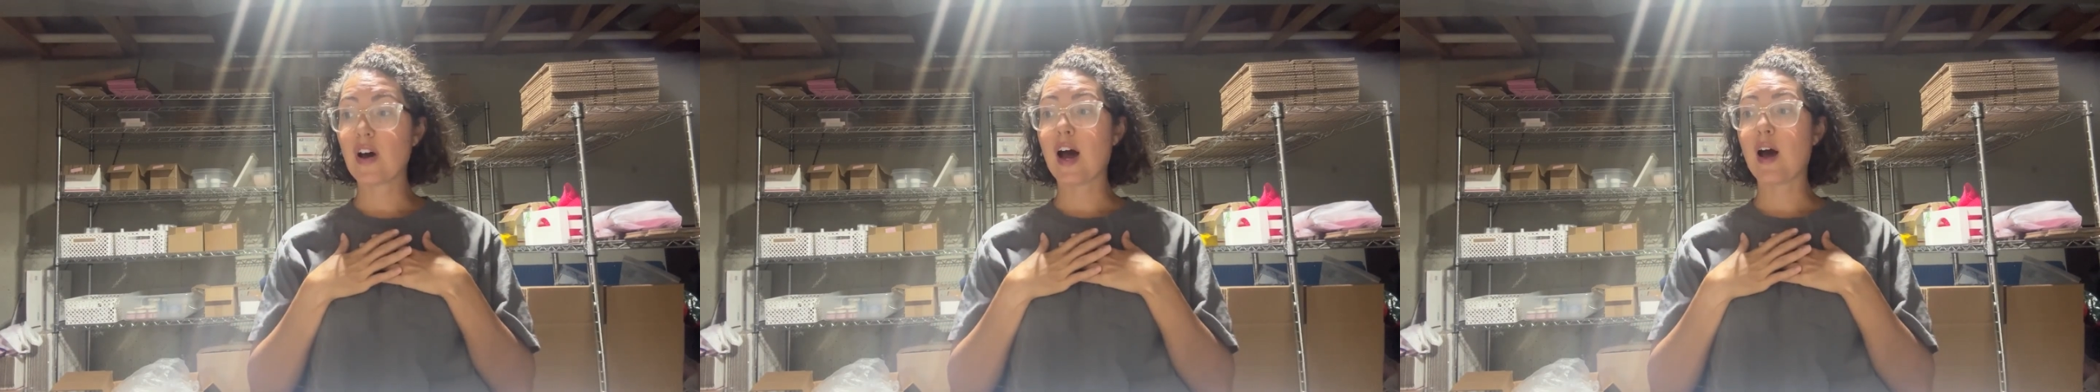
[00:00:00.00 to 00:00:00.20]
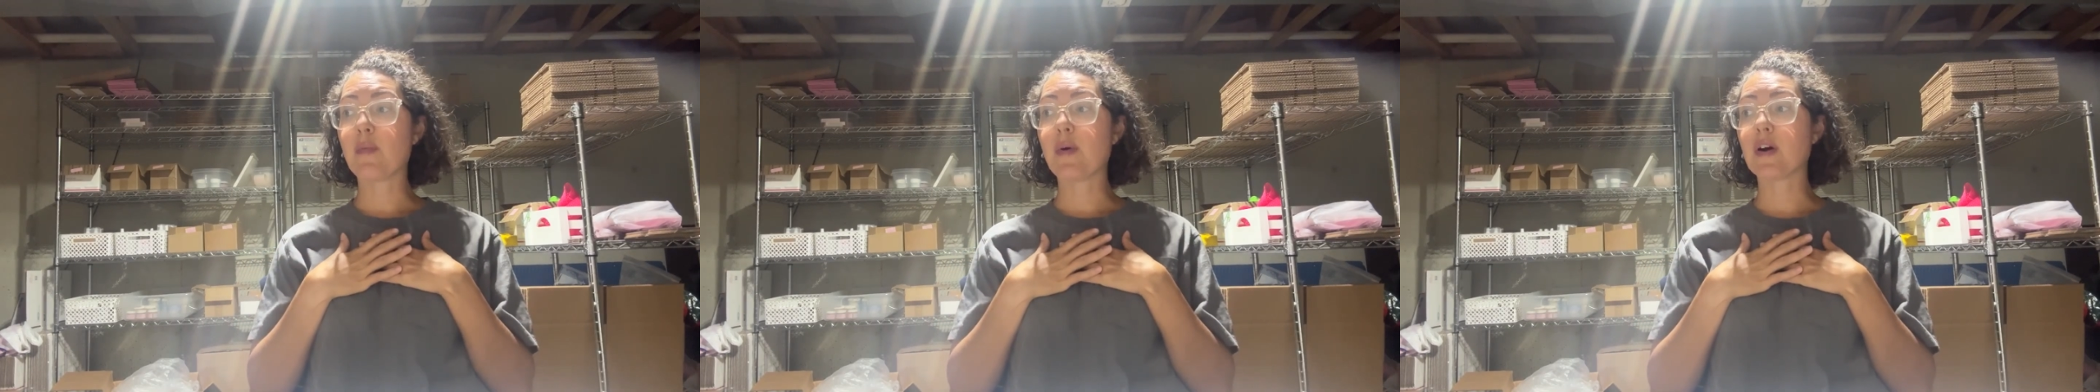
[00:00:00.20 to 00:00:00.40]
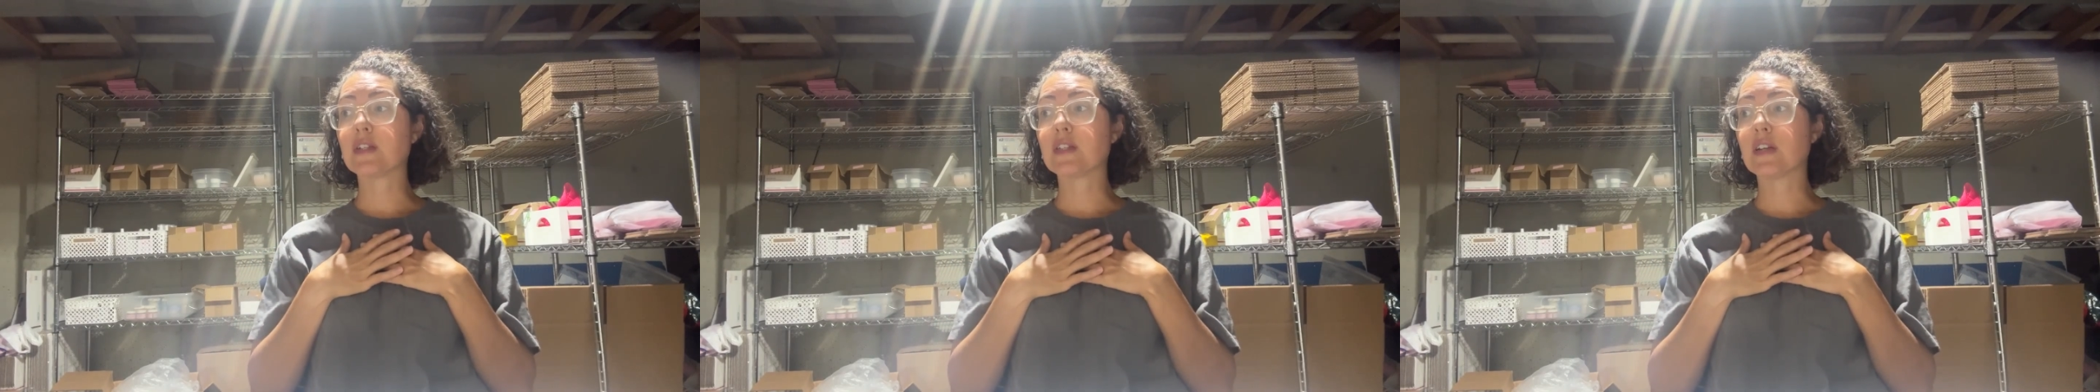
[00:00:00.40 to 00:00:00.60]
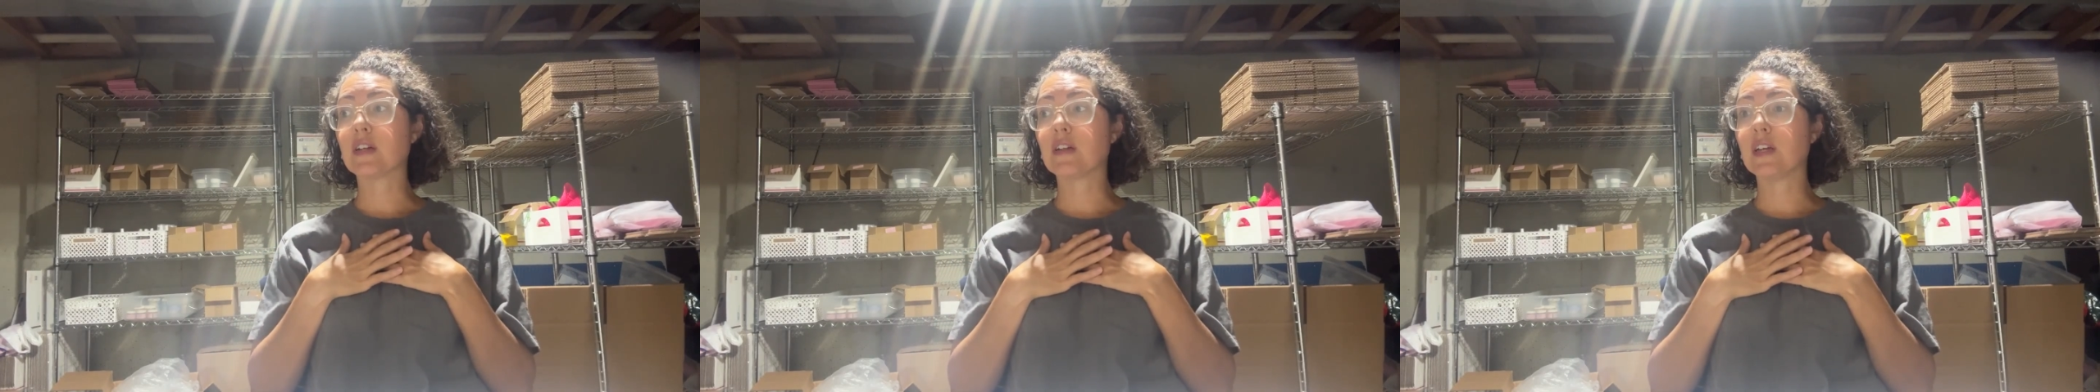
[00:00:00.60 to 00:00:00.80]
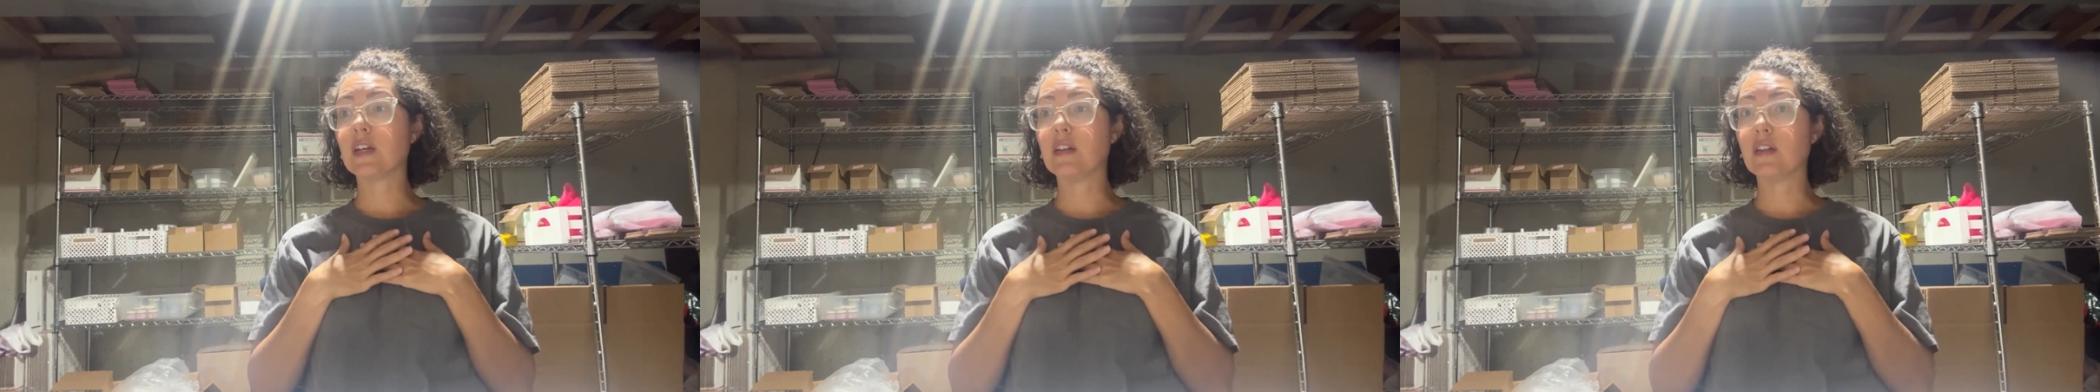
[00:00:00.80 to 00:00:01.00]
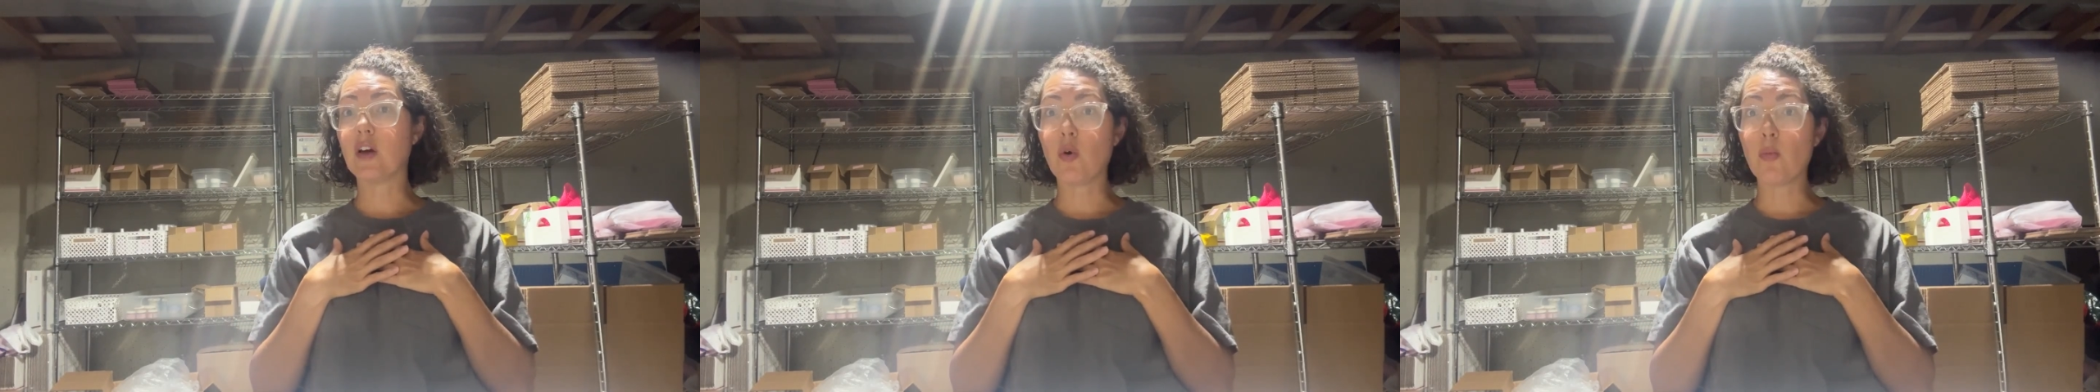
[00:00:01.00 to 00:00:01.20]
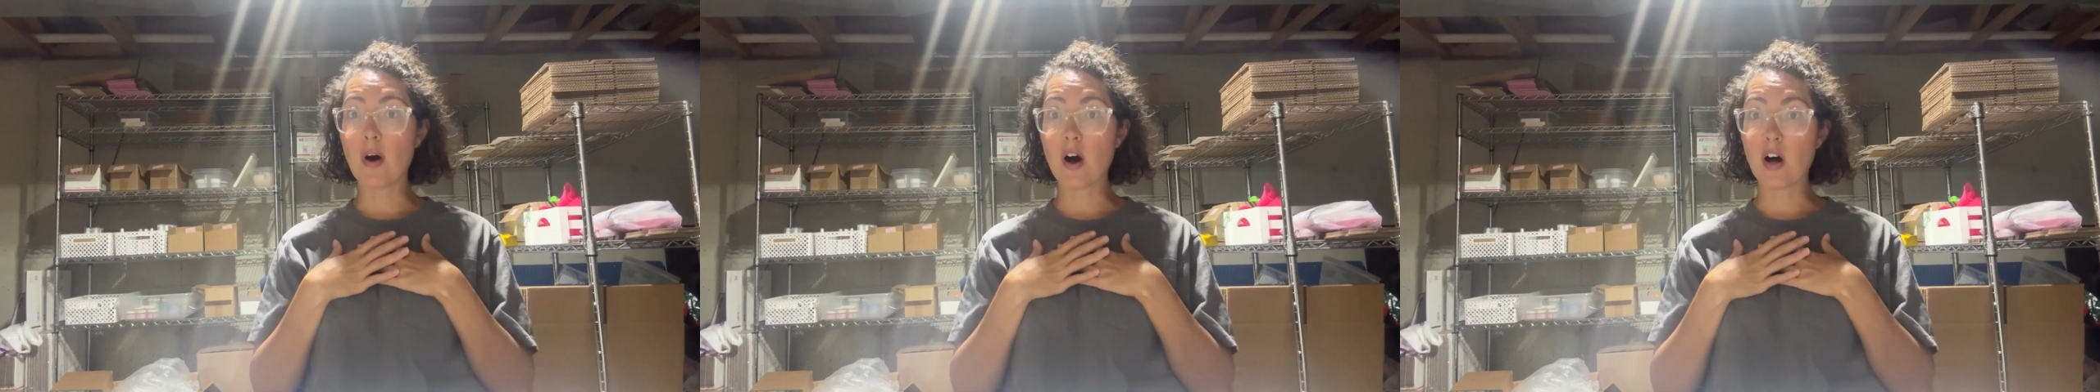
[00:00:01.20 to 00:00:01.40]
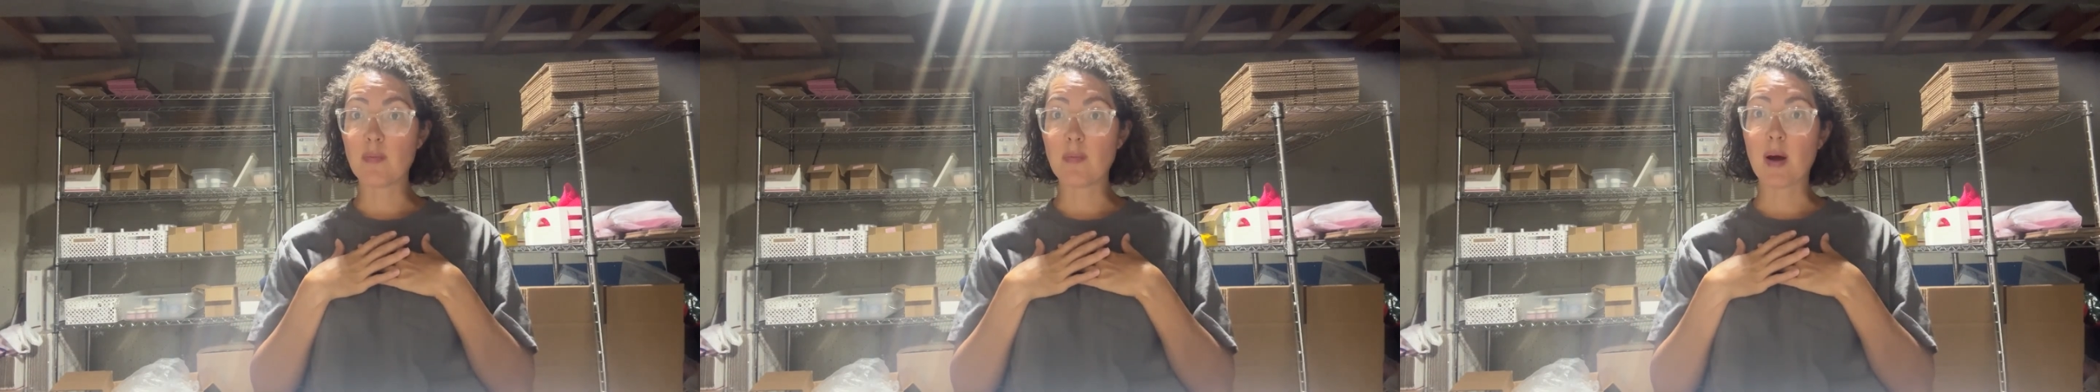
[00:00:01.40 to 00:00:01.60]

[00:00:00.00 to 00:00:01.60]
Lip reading: I personally lowballed